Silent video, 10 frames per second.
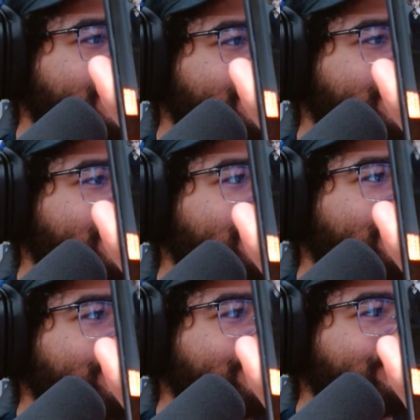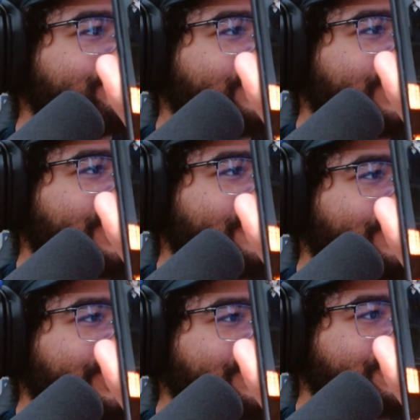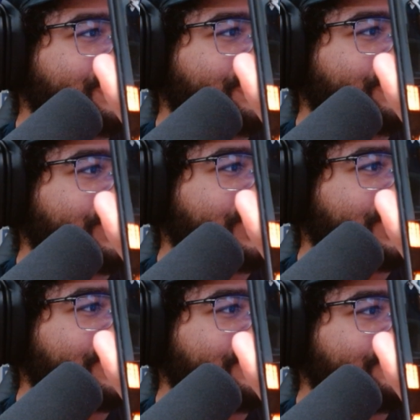So now I can start reading it